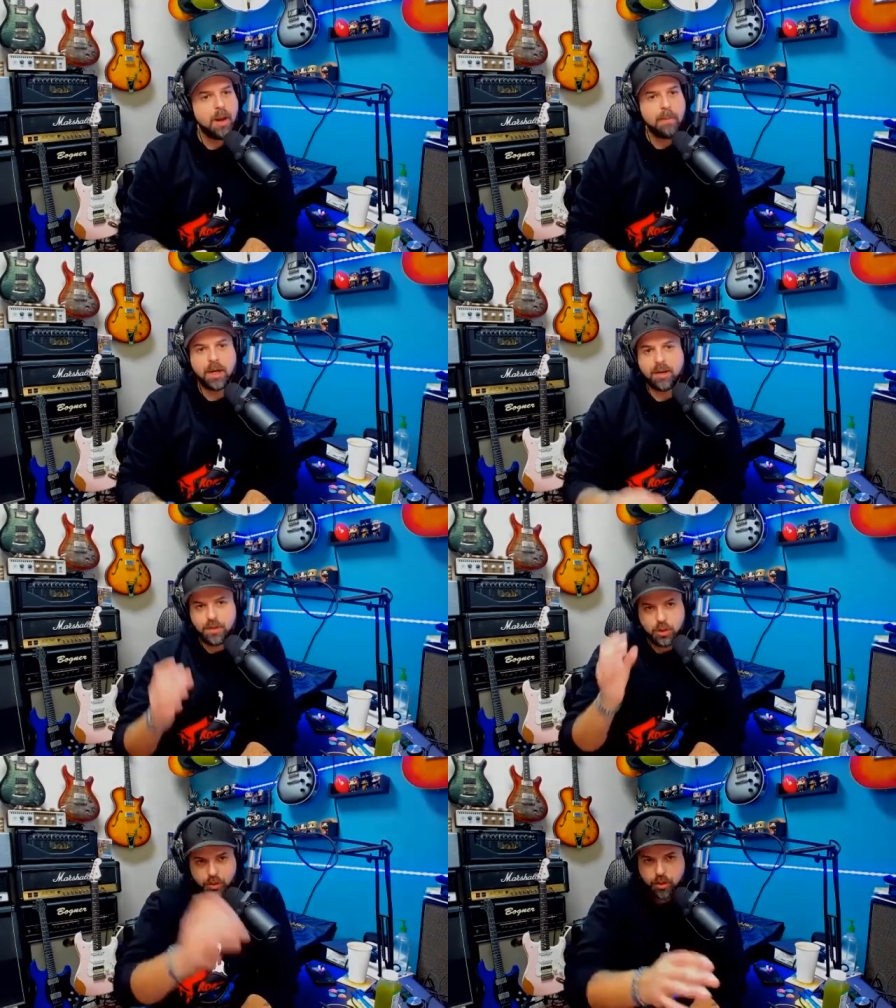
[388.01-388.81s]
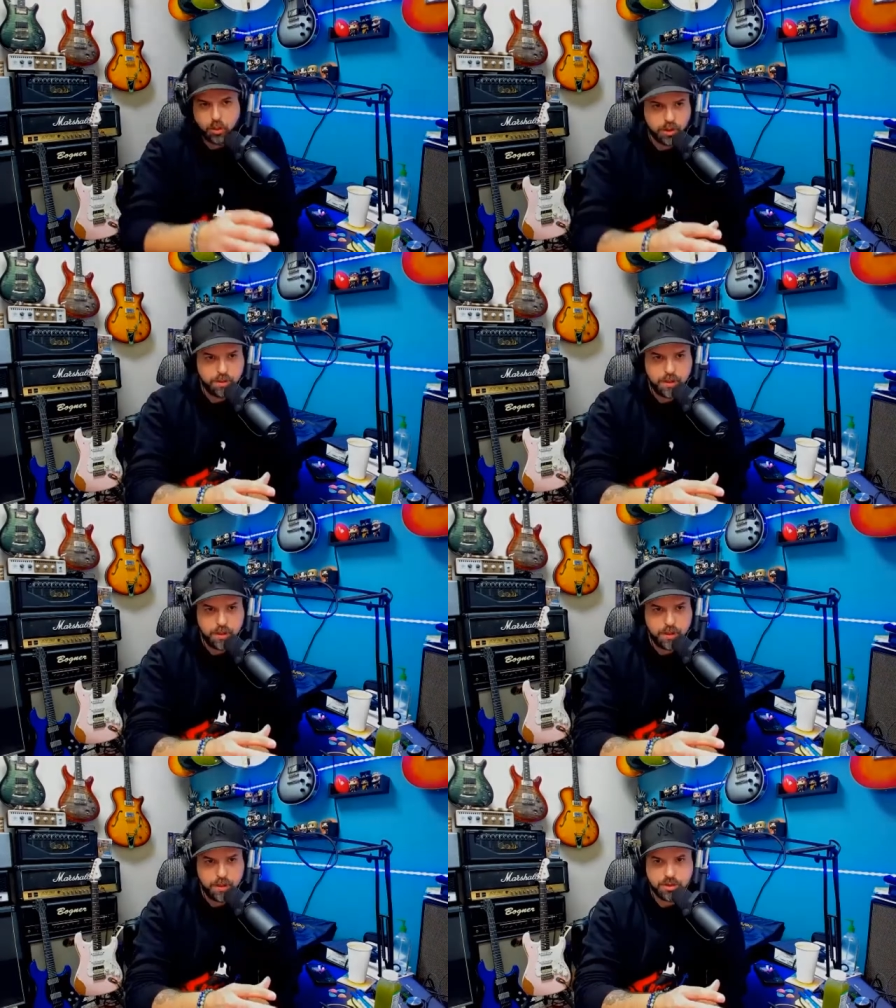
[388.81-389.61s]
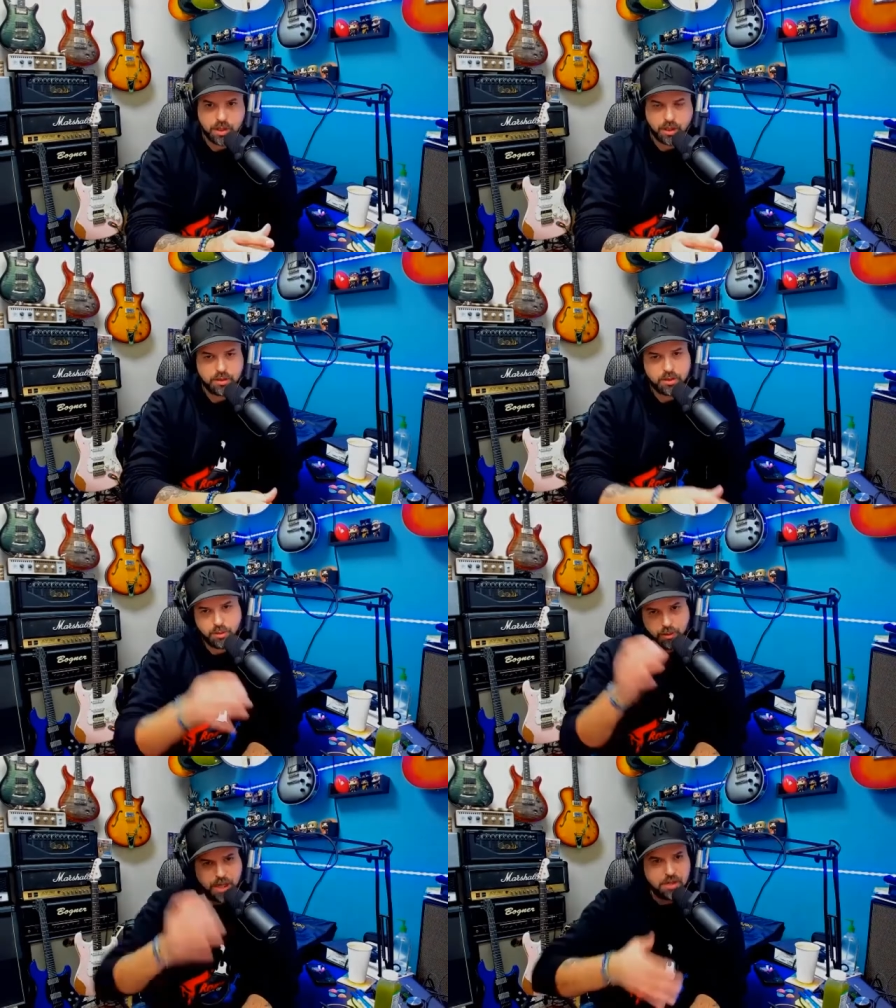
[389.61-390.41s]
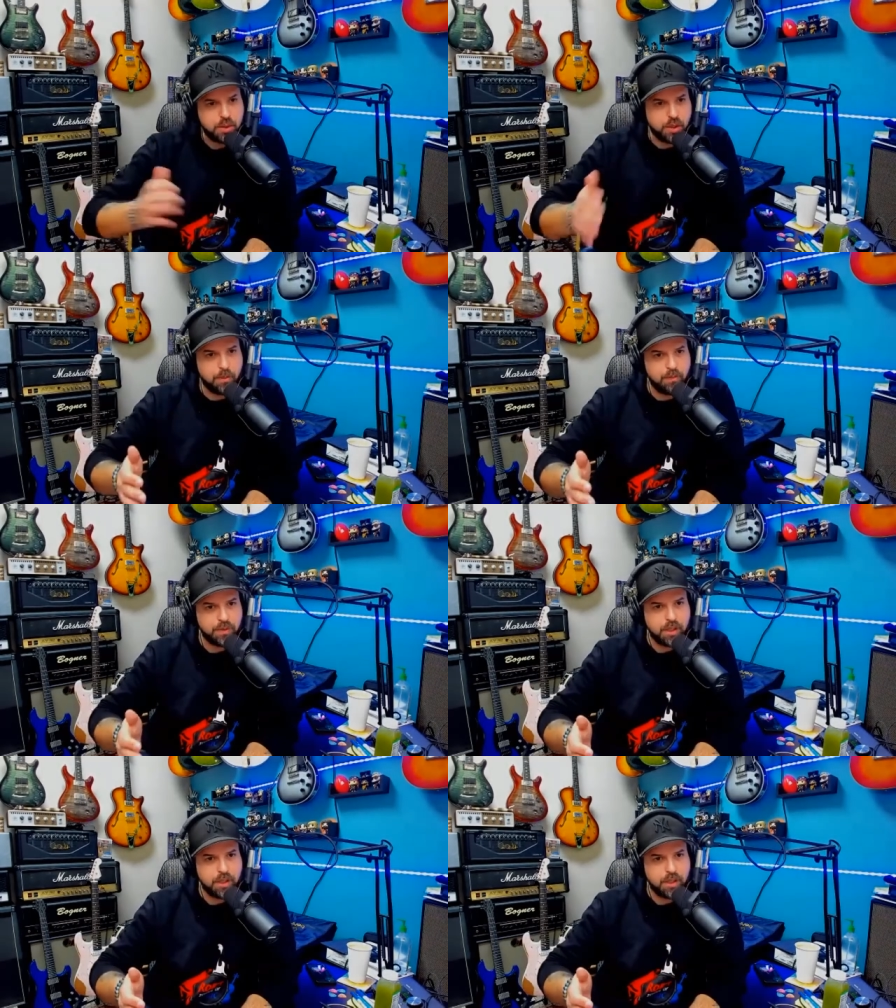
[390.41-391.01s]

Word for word: But if you record a mm-hmm. piece of music to a metronome